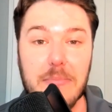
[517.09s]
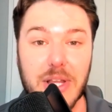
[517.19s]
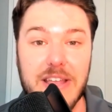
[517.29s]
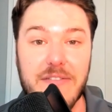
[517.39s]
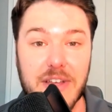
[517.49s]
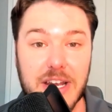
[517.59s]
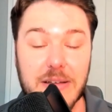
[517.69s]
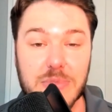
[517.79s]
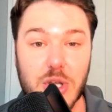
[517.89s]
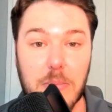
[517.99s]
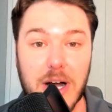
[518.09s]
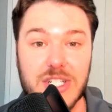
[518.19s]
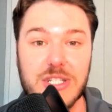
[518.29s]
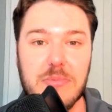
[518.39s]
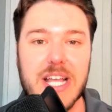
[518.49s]
I believe in him so
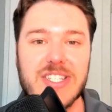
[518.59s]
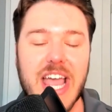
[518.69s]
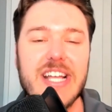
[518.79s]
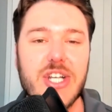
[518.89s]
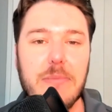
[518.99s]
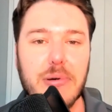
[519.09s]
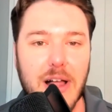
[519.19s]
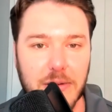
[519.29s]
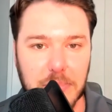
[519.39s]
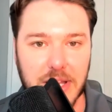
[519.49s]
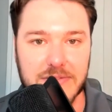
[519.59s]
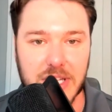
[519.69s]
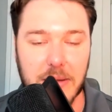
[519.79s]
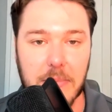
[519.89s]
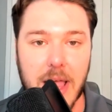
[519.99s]
much is because AJ Preller believes
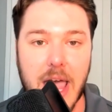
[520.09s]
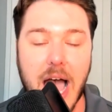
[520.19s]
in him.